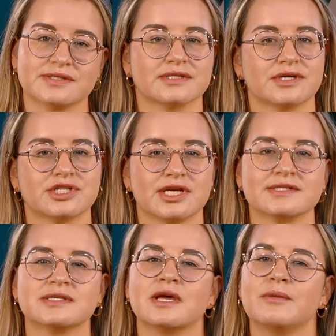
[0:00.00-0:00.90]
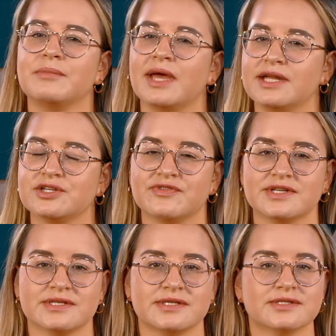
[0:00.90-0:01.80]
such as page
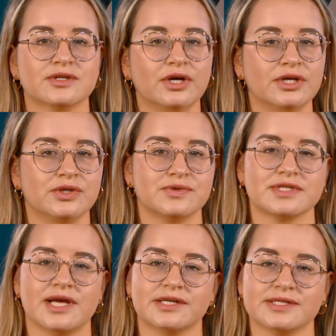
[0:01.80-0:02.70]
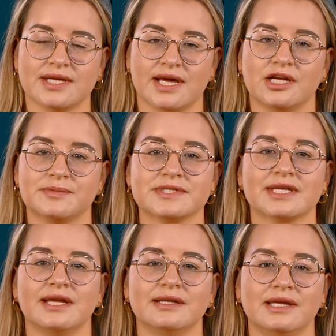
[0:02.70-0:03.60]
visits or newsletter signups,
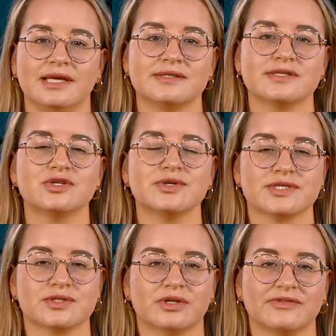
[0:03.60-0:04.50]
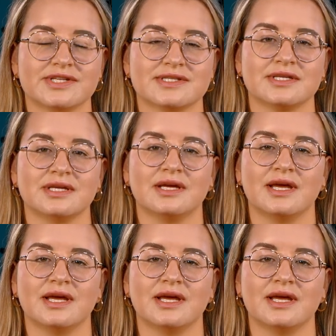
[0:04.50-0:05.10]
can lead to a store visit